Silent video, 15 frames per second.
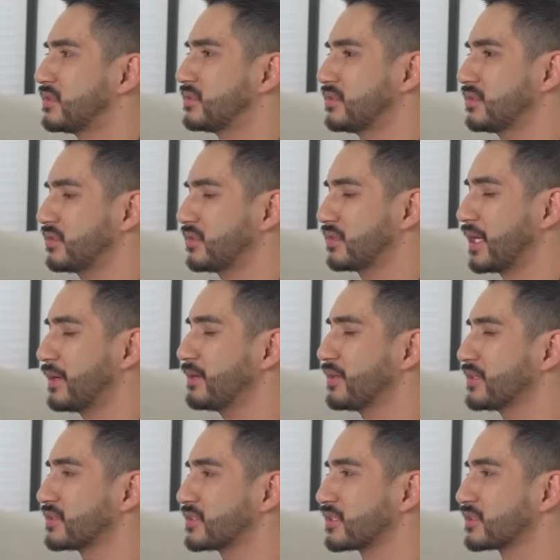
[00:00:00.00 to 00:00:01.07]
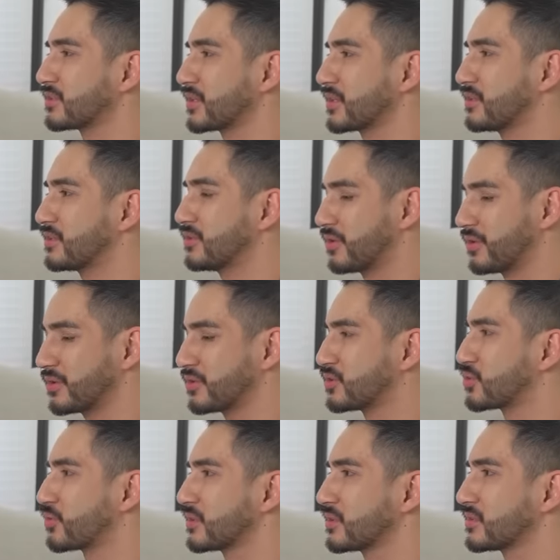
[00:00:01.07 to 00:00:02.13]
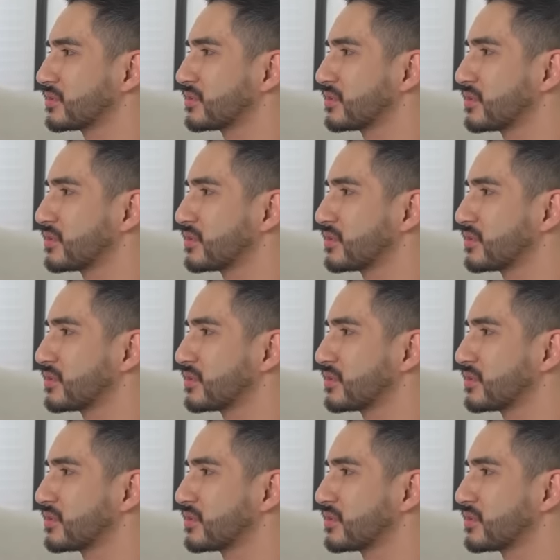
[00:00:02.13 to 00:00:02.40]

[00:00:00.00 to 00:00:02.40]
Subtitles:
Did you get me this just so I could do all your chores?